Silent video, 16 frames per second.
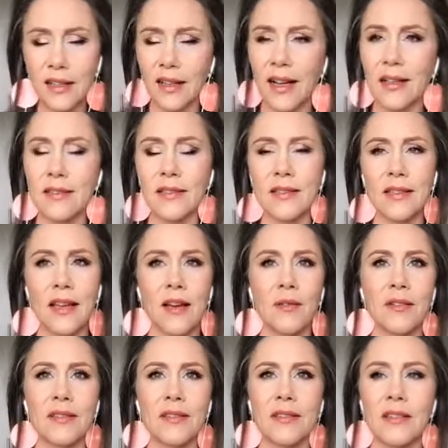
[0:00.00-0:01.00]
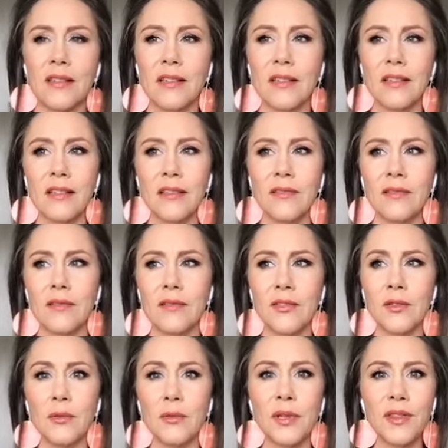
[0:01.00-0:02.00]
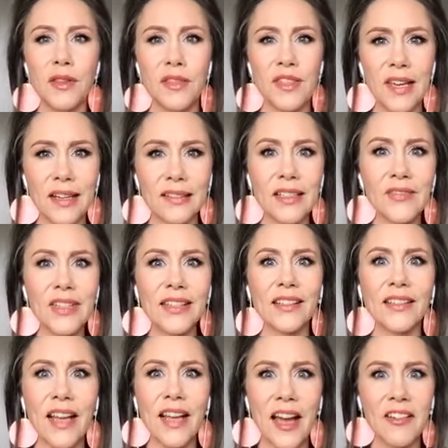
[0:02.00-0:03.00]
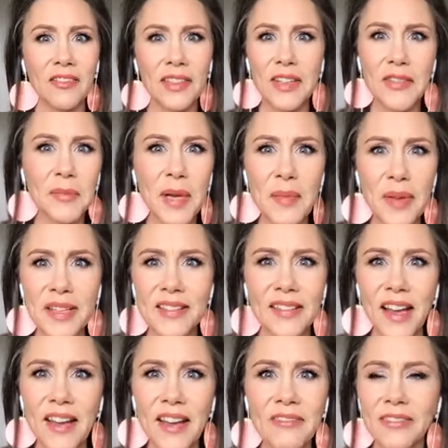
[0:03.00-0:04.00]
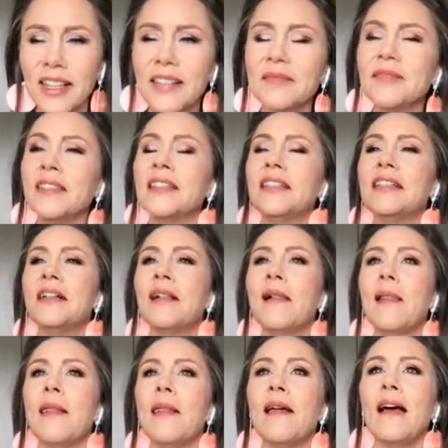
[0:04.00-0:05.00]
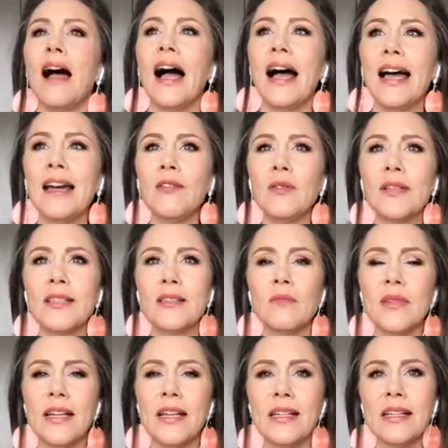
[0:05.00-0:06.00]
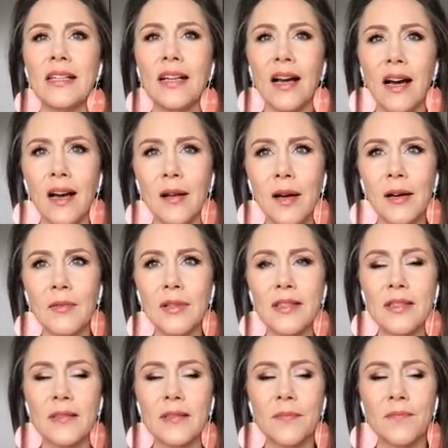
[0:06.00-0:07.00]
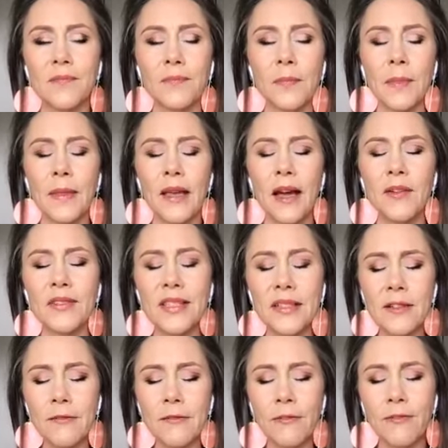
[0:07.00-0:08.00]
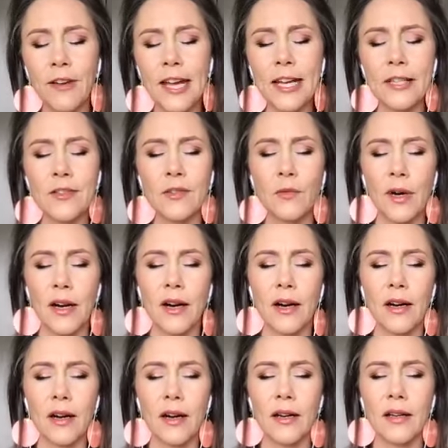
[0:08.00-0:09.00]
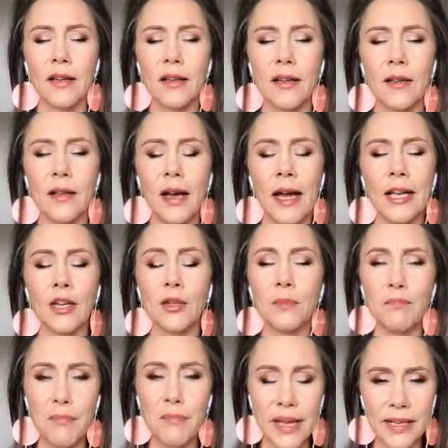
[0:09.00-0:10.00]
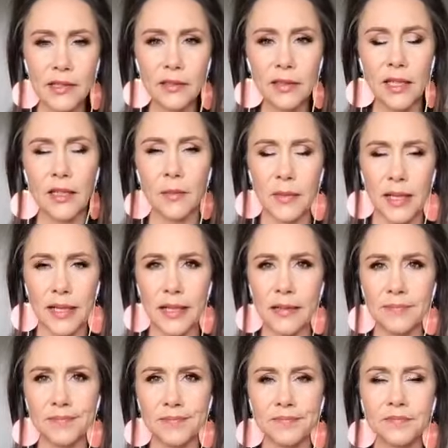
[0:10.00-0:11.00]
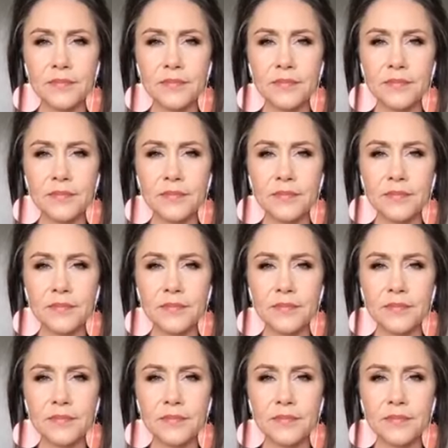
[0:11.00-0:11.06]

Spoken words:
classes, I was doing the thing, living the life, living my best life, right? I was waking up, I was in a phase where I could make a lot of money,